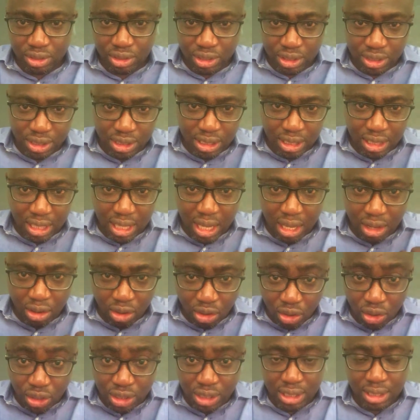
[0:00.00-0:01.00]

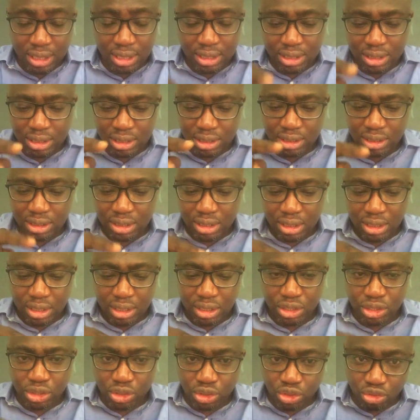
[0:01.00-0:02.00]
internal audit,
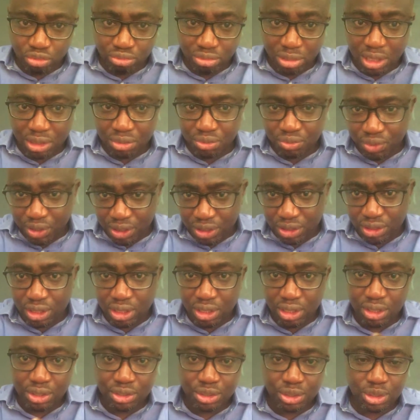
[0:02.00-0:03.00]
human
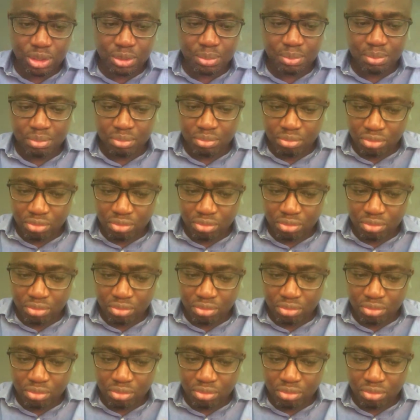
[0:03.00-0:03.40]
resource,